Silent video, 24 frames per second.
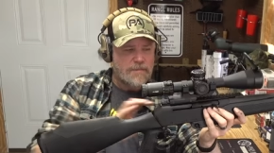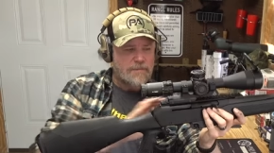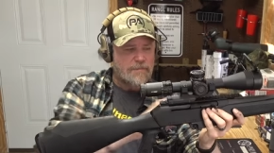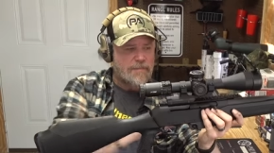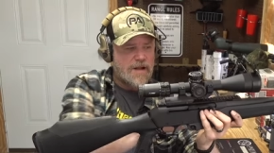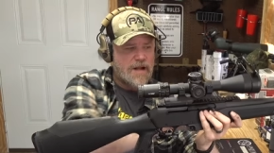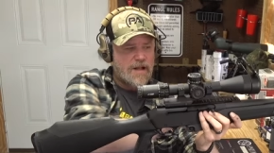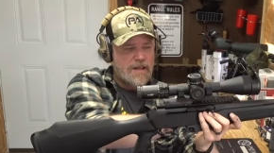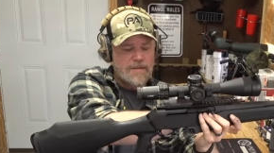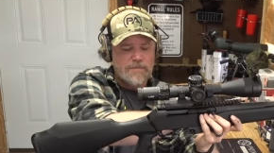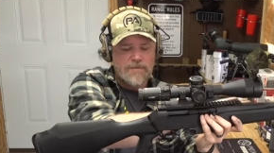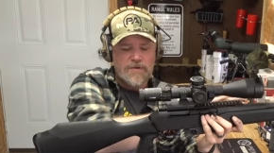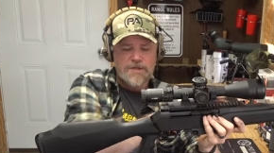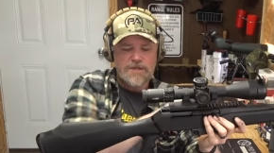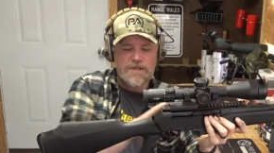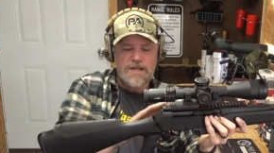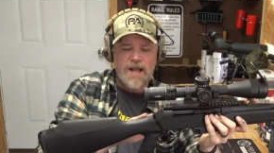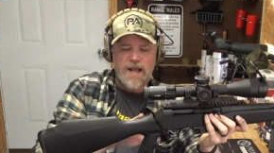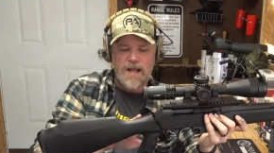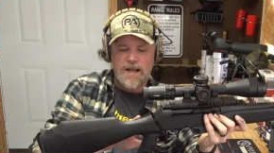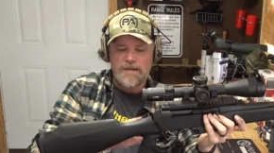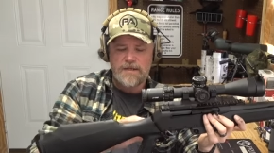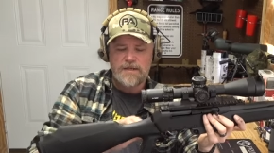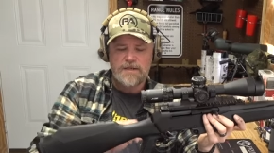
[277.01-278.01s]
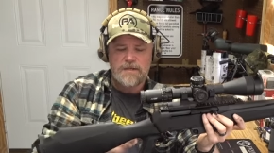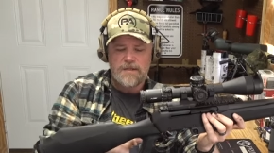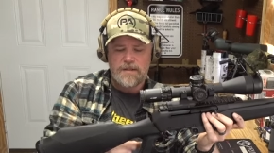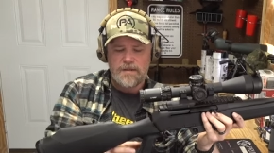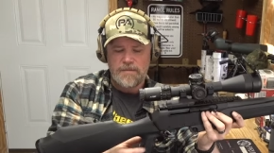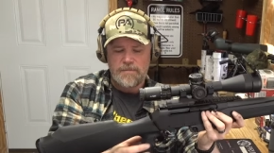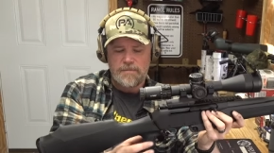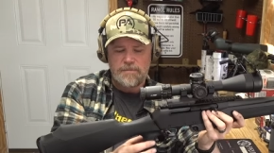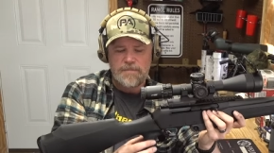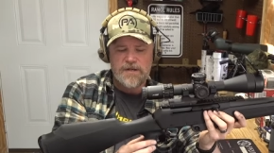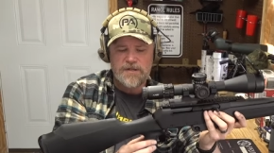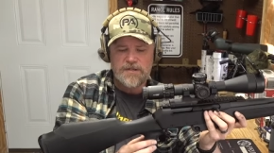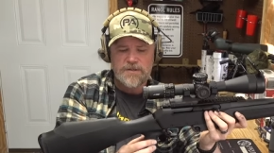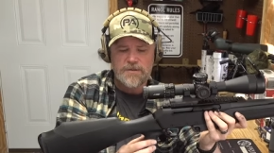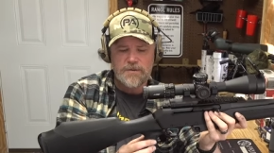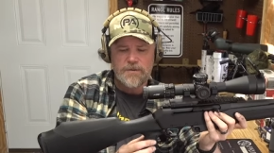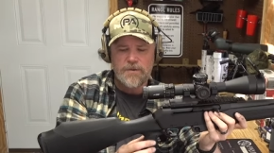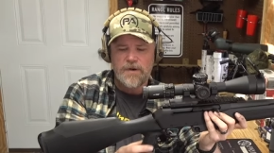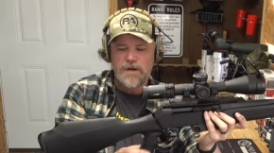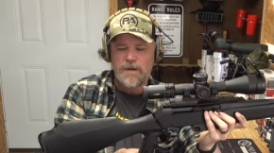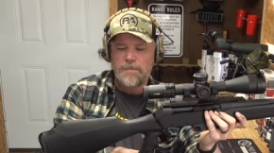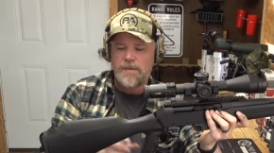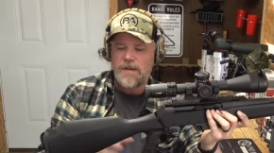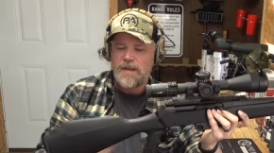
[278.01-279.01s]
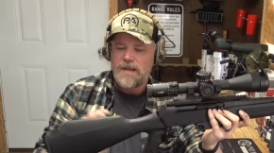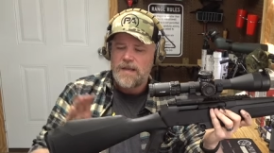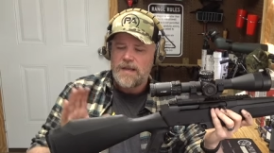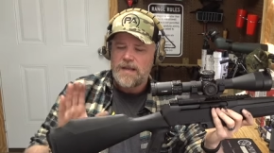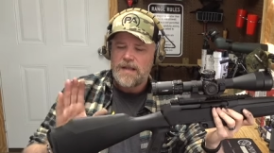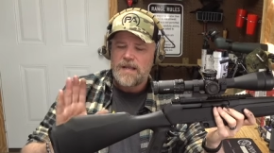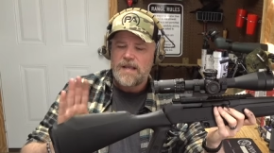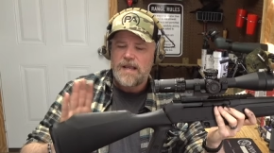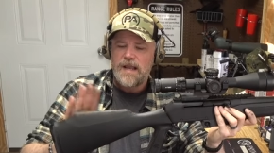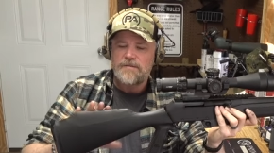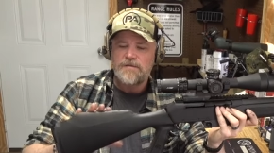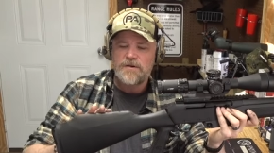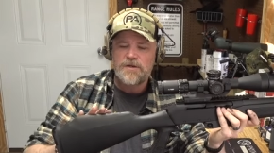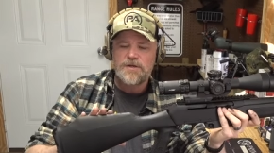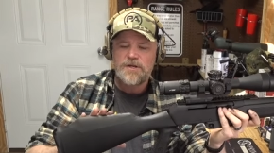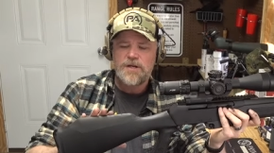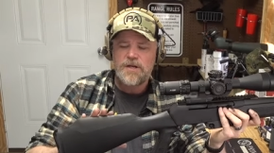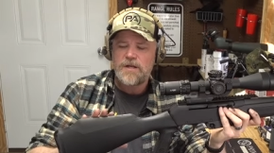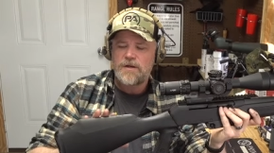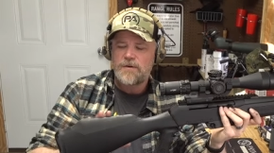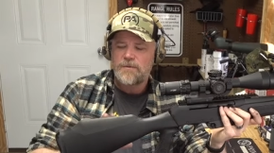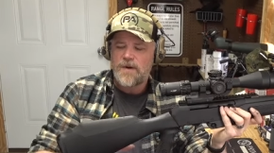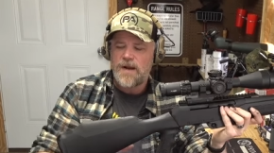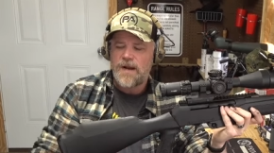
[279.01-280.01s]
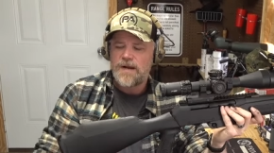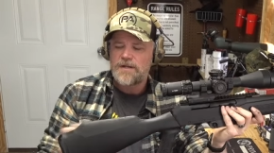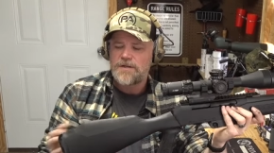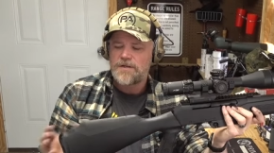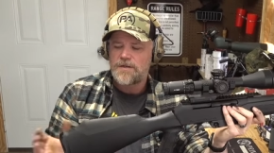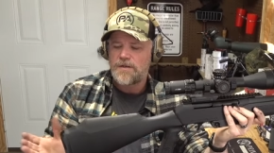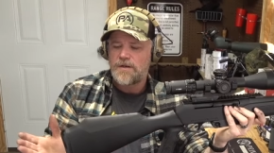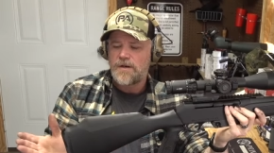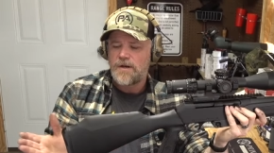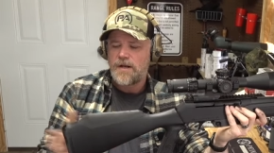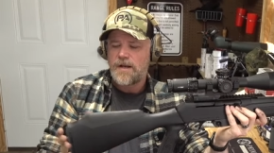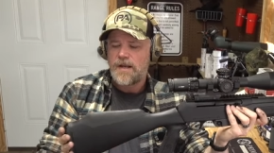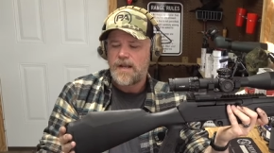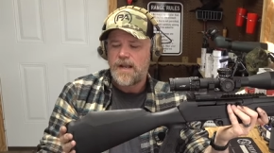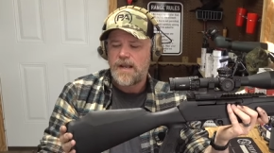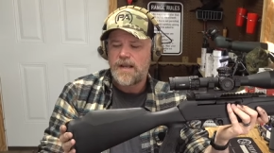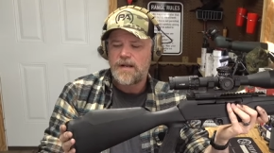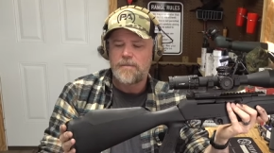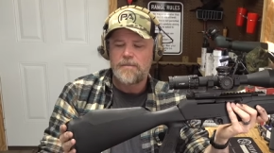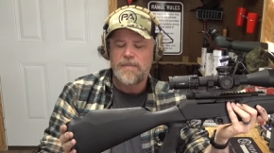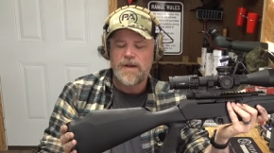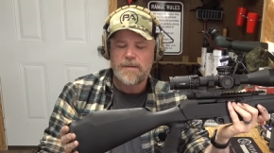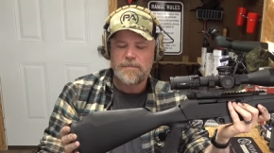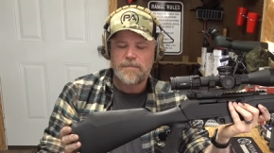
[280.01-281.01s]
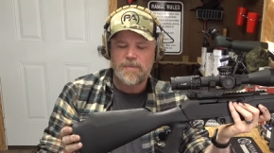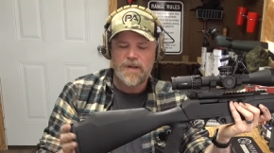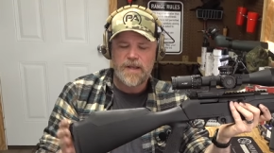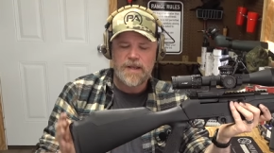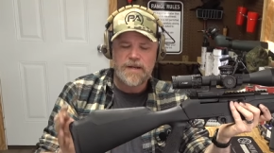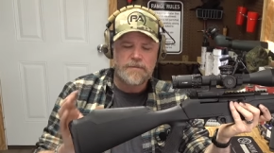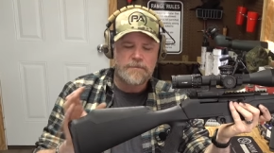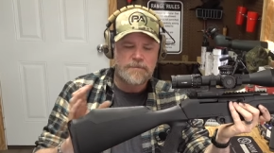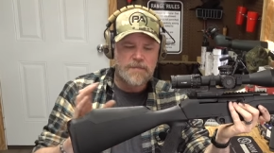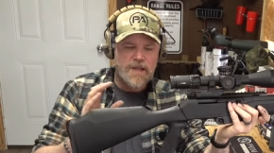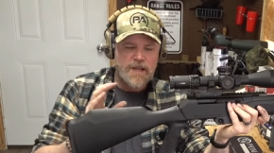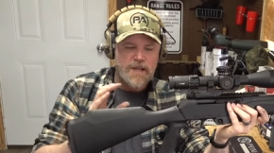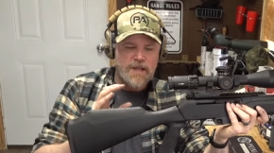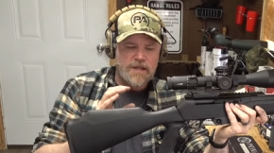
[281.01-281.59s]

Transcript: polymer stocks, pistol grip, have a cheek riser, and a butt plate.